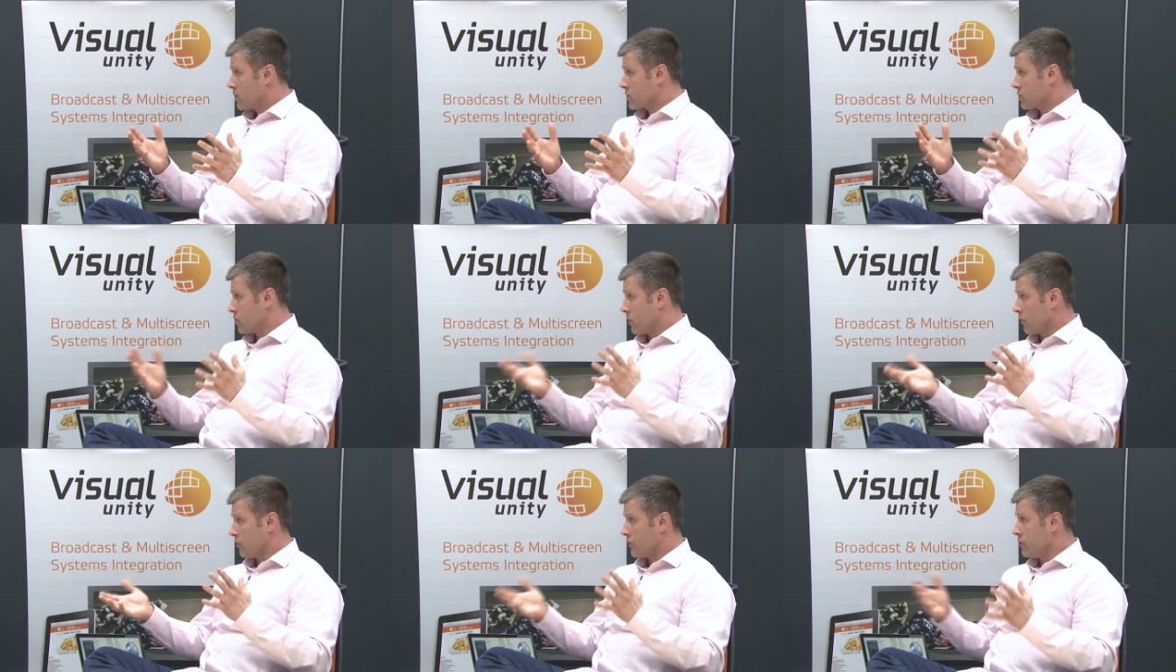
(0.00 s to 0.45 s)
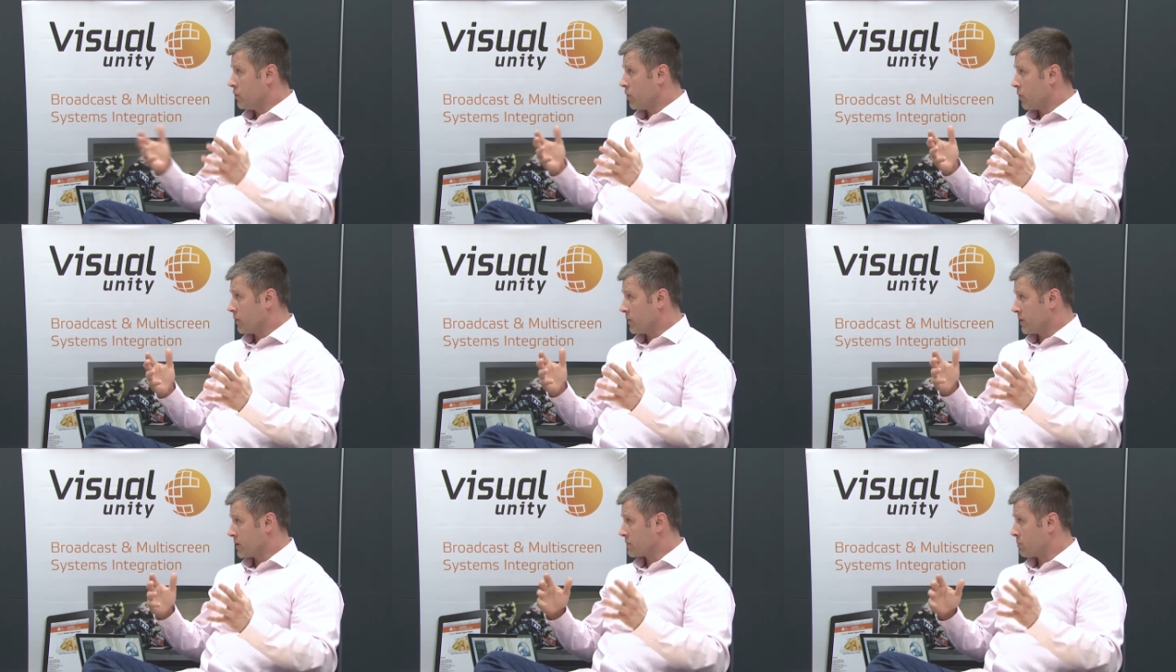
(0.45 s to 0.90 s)
So if you
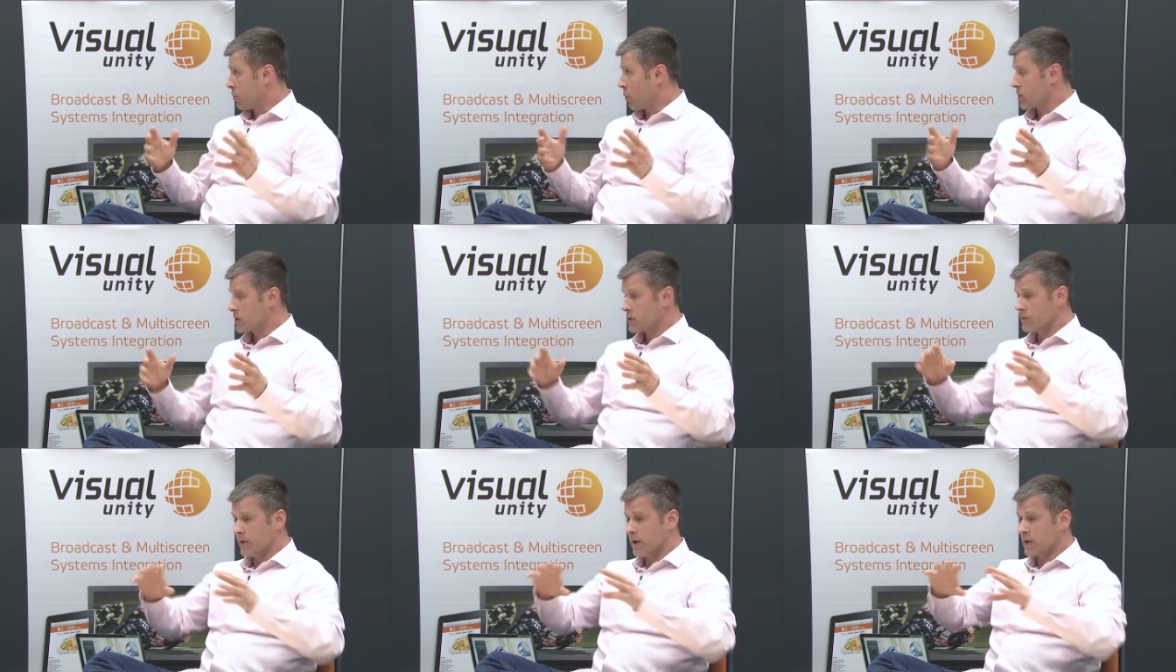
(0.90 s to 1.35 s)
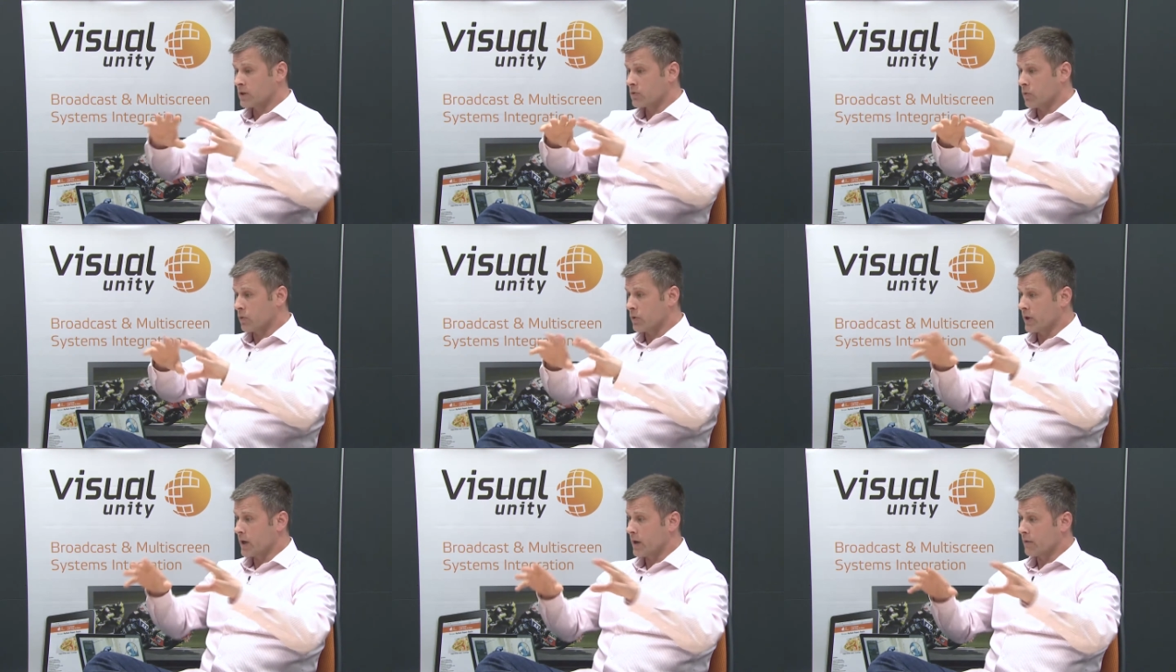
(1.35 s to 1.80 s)
know in the sports
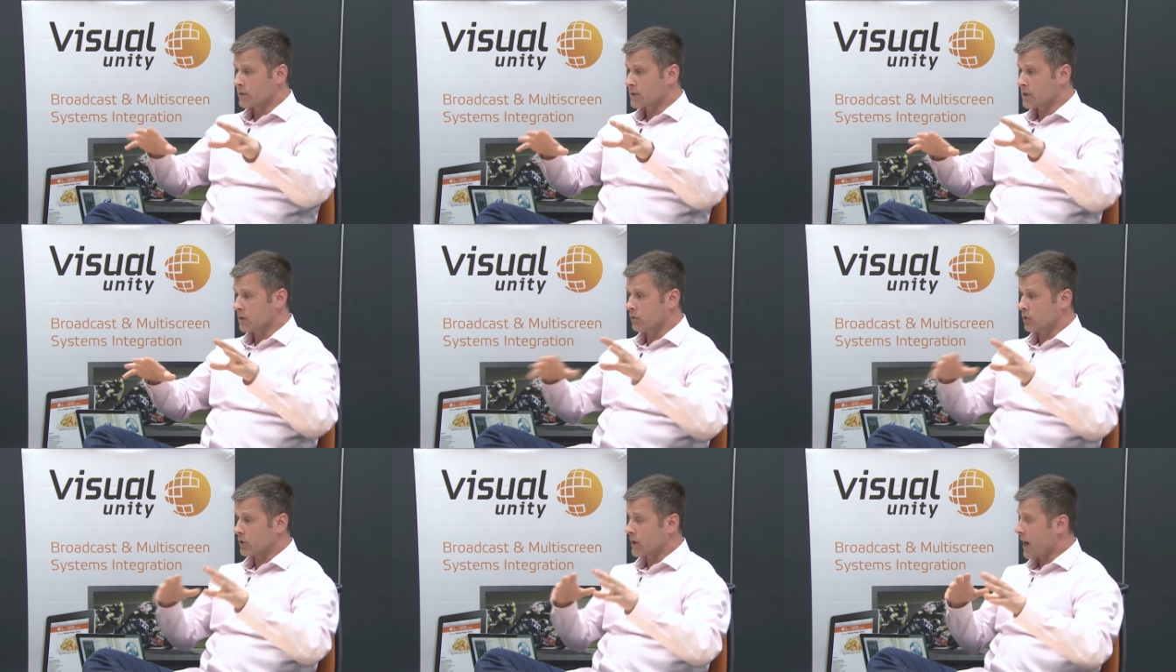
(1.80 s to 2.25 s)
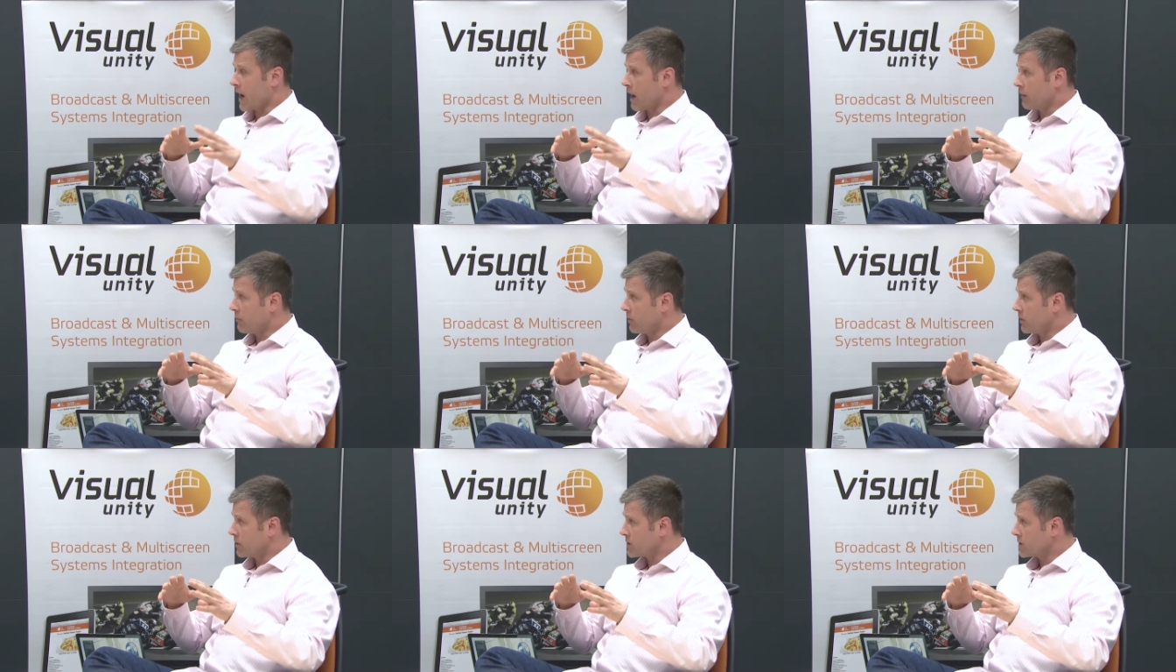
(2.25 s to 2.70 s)
events where you have several
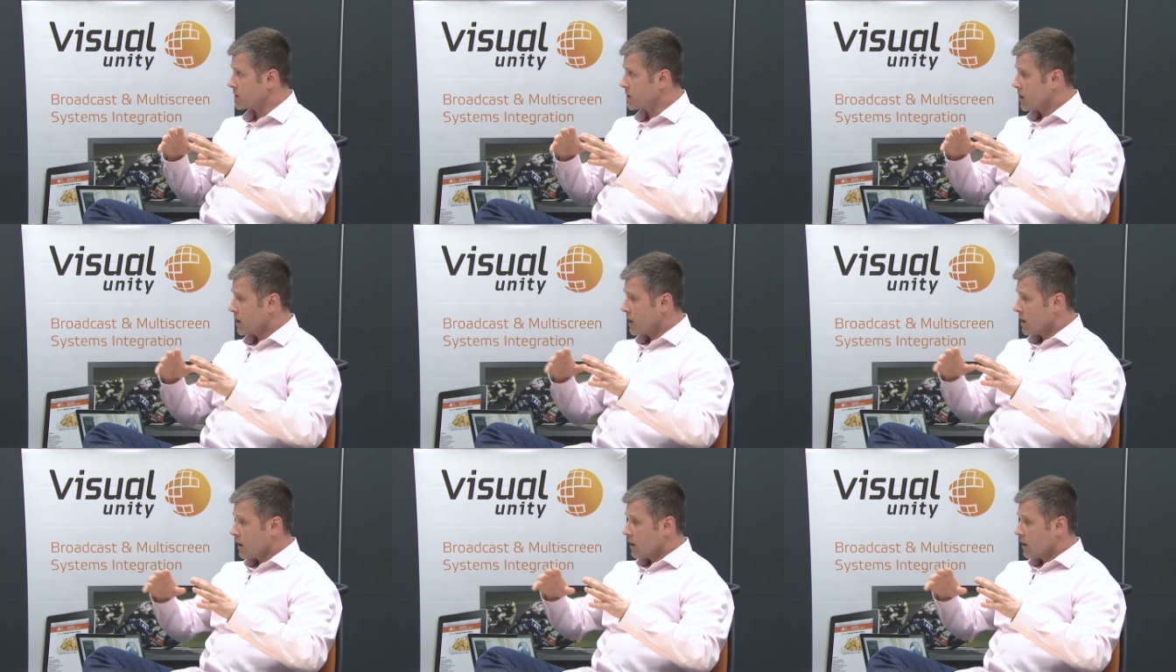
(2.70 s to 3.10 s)
cameras